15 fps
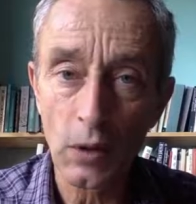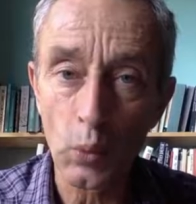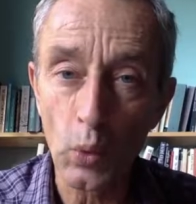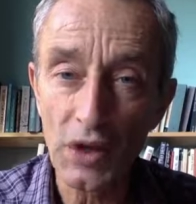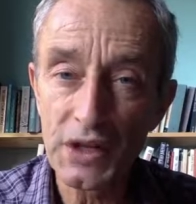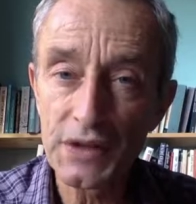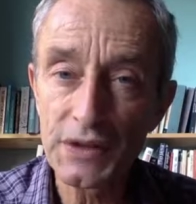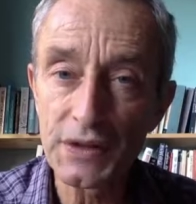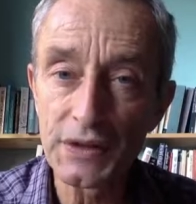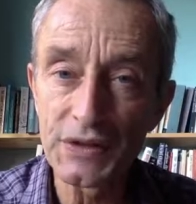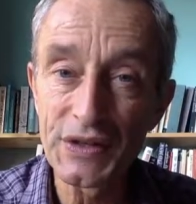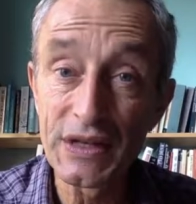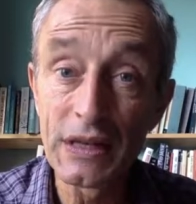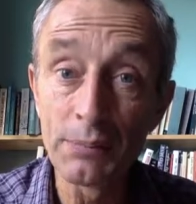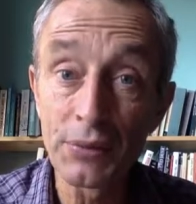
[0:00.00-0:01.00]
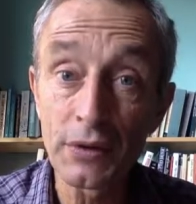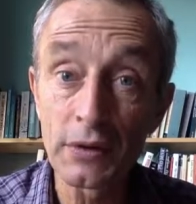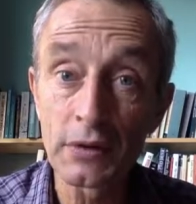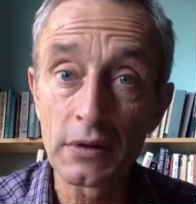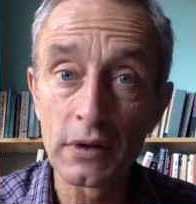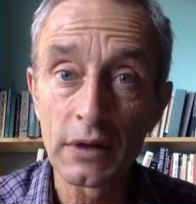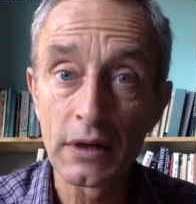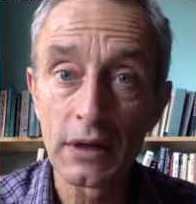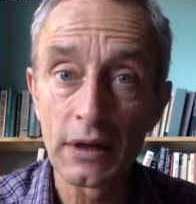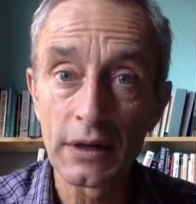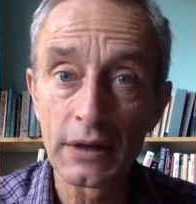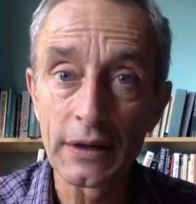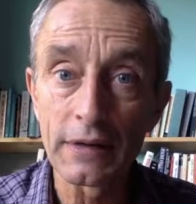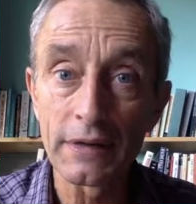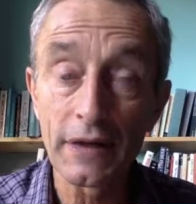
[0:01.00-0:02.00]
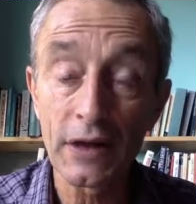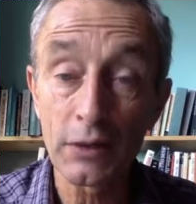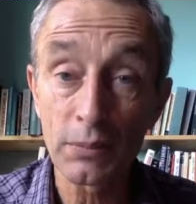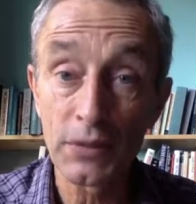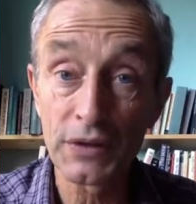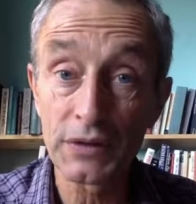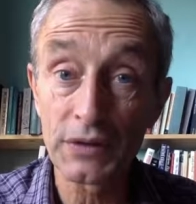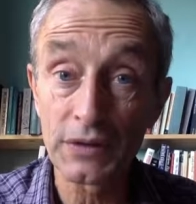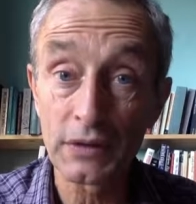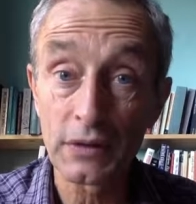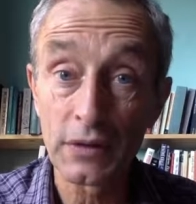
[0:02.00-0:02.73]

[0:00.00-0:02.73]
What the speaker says: What is the deeper development